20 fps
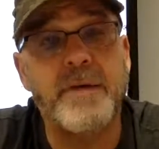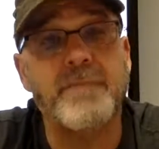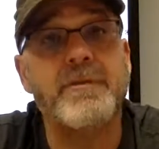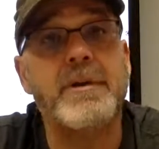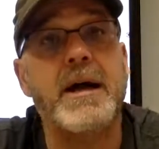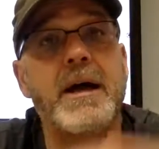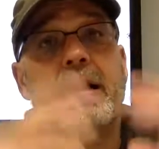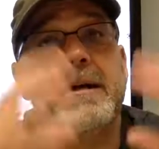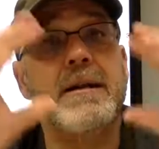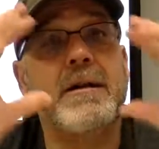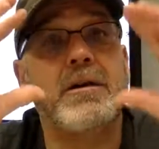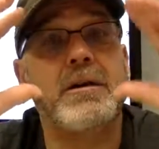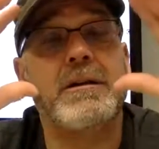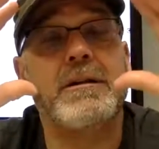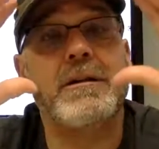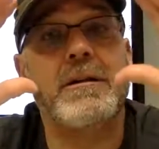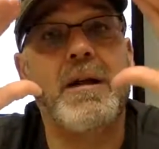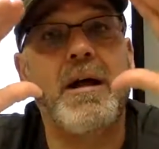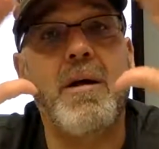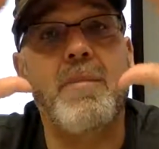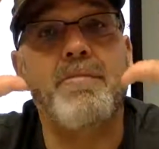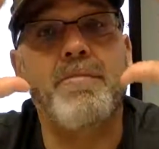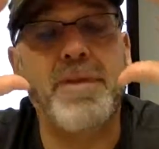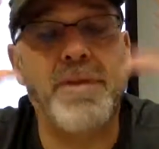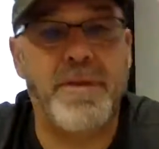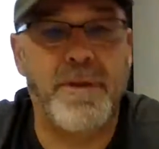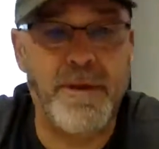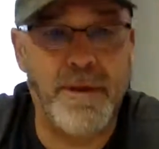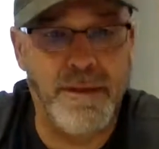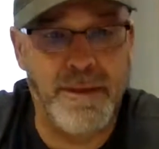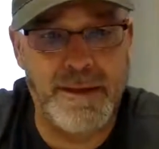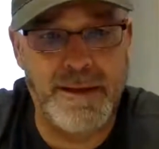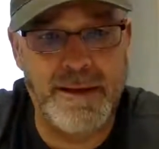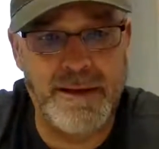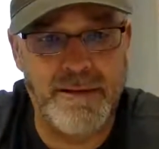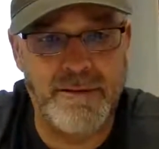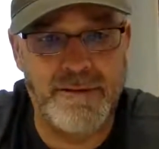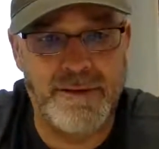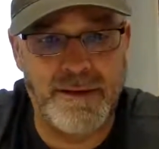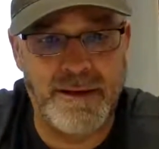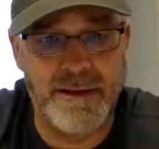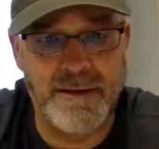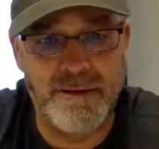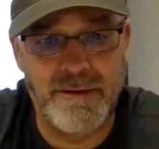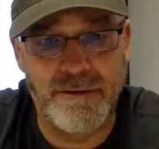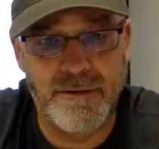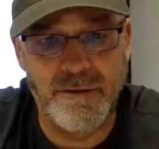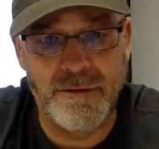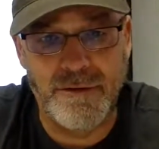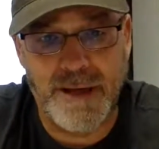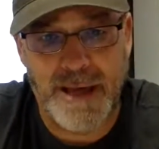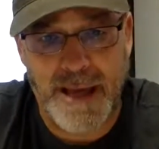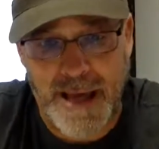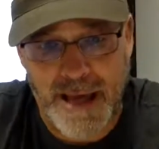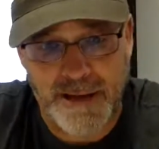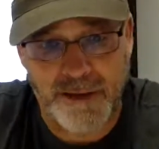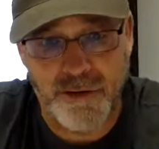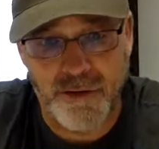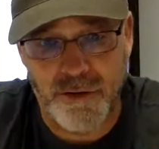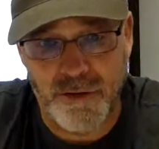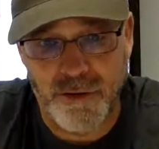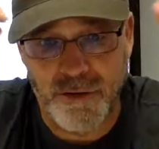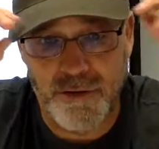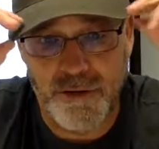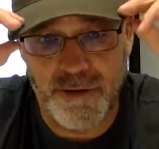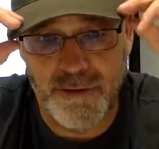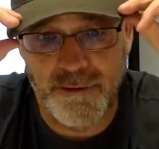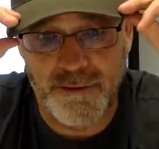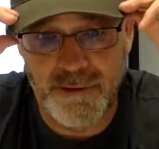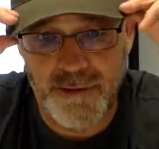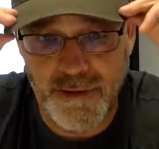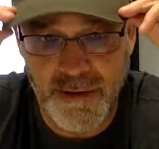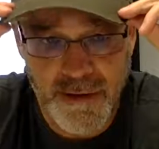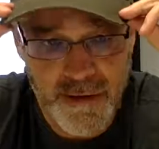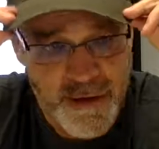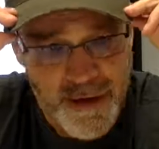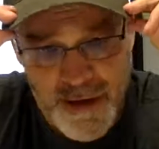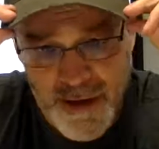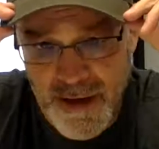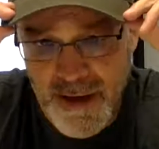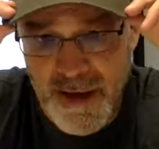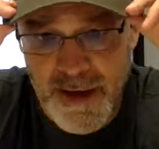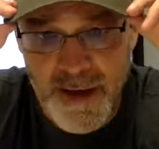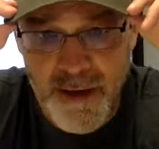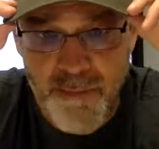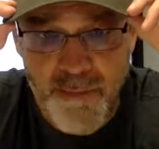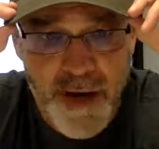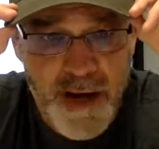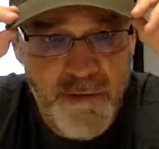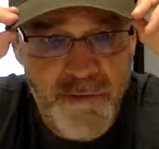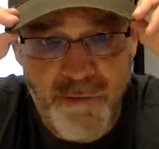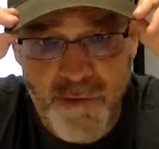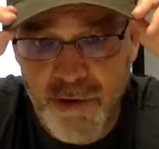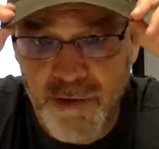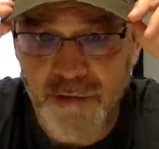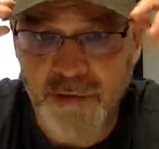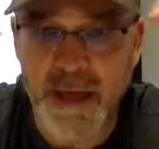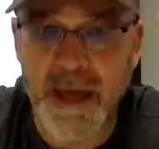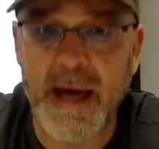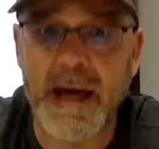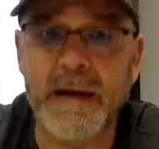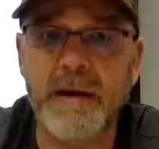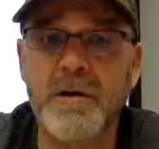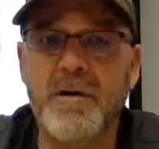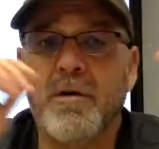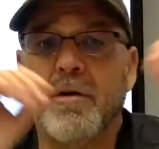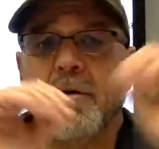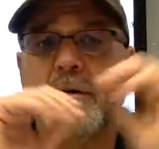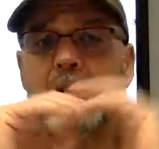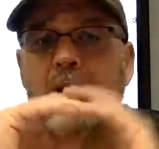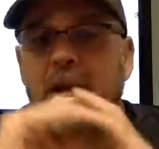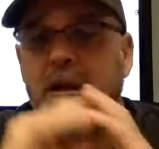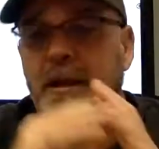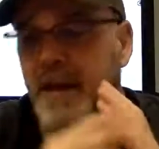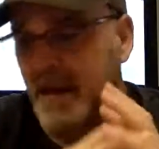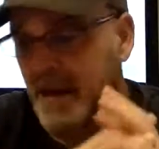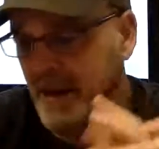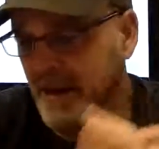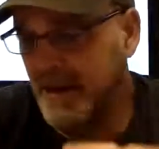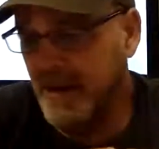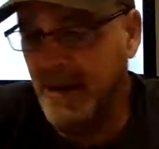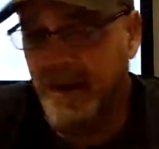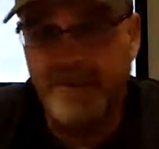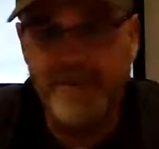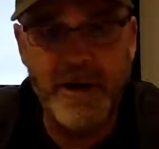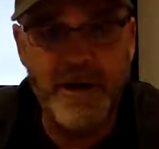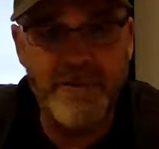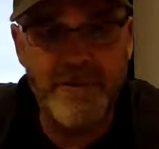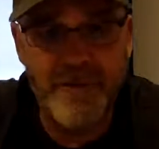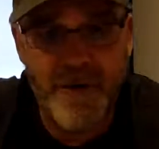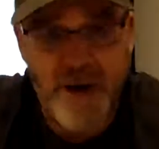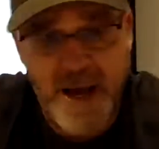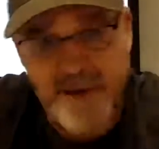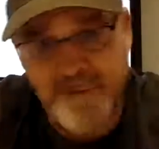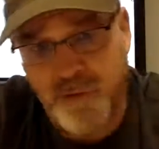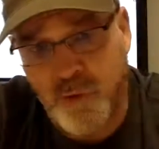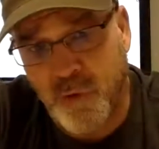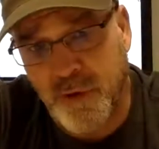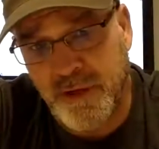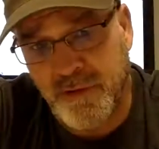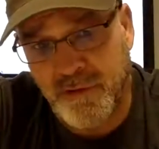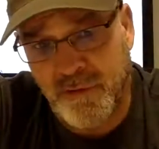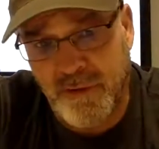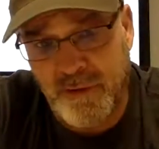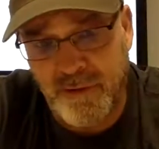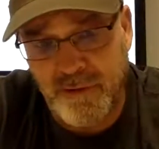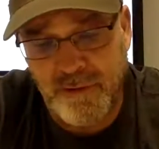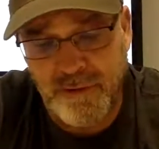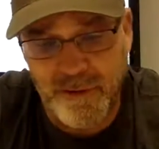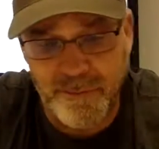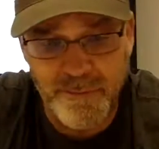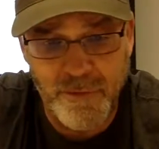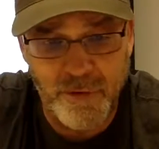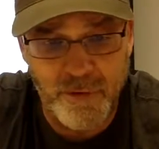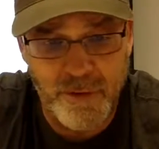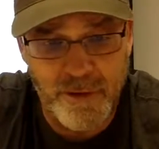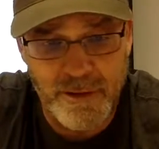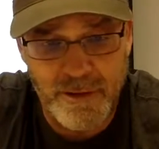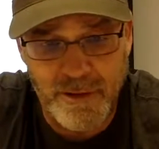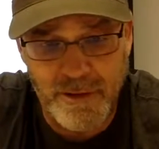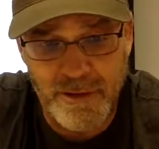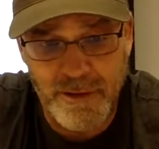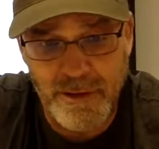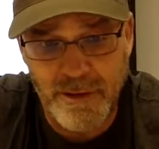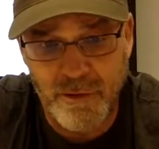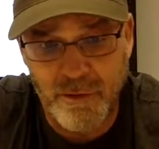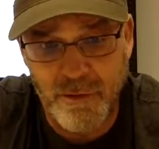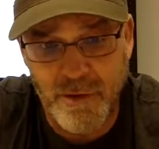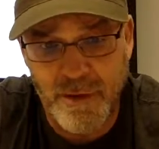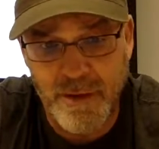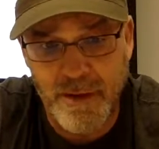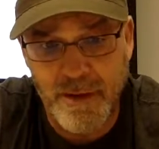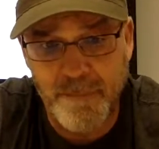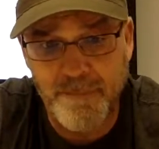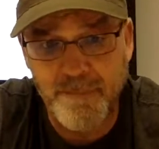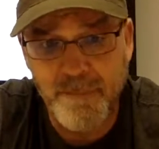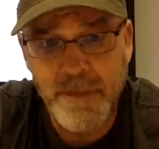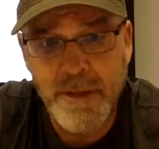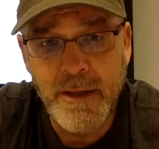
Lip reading: kind of lumped these into categories. And my first category today, I've got 5 questions. I'm going to deal with it.